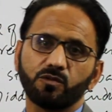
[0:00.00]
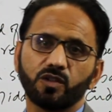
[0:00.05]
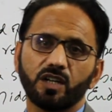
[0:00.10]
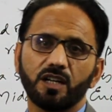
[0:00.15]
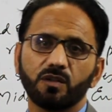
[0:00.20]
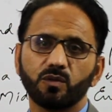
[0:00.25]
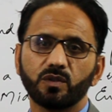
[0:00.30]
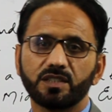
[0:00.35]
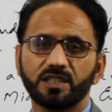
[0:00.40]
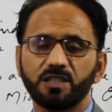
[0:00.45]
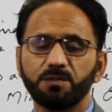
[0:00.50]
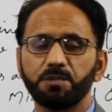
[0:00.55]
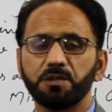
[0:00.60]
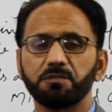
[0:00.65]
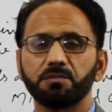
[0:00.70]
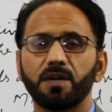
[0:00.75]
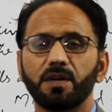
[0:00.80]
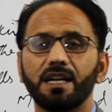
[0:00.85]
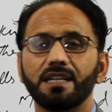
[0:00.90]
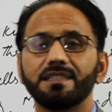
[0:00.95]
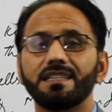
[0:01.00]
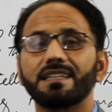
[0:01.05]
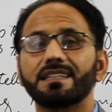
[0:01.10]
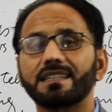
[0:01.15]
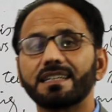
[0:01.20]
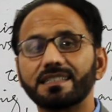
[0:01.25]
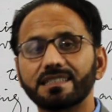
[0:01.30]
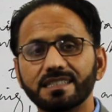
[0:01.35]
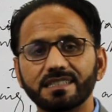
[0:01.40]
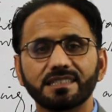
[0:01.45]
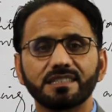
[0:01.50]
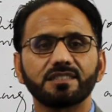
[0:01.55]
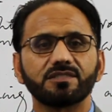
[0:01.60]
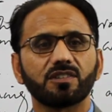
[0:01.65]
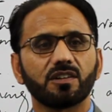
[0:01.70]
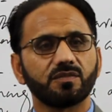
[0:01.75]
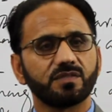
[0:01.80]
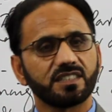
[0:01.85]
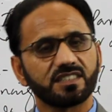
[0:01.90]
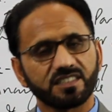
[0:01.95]
you have to keep in mind the characteristics
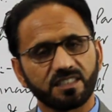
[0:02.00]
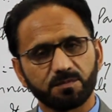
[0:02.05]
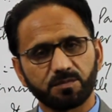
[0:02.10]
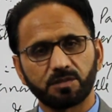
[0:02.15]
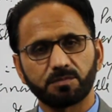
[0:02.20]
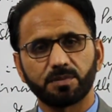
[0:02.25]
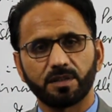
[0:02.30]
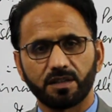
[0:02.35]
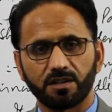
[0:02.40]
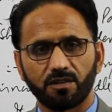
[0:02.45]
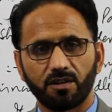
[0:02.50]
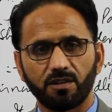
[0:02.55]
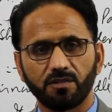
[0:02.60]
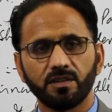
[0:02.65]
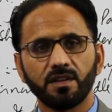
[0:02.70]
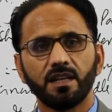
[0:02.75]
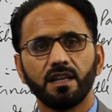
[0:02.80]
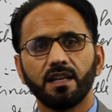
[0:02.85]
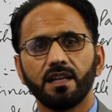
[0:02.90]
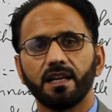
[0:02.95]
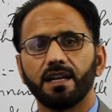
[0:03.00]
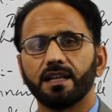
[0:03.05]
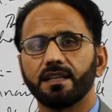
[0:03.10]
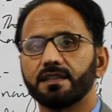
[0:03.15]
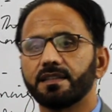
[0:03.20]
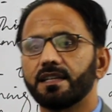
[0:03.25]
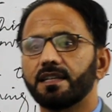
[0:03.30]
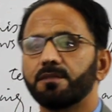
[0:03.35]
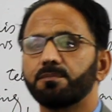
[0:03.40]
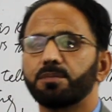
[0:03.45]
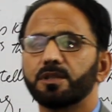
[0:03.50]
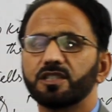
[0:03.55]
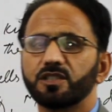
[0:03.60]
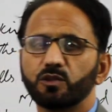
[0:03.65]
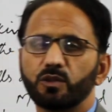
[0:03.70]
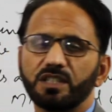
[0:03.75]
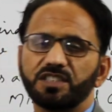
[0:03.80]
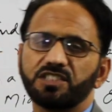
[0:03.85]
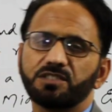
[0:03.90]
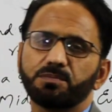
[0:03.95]
of descriptive paragraph, and then
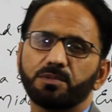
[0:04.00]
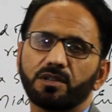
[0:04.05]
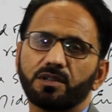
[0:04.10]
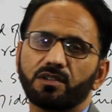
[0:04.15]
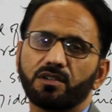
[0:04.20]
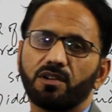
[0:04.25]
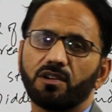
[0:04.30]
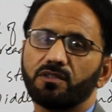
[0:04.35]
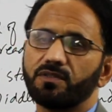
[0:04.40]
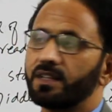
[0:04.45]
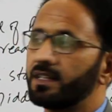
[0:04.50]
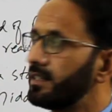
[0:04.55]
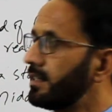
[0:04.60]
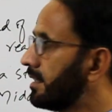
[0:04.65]
persuasive paragraph.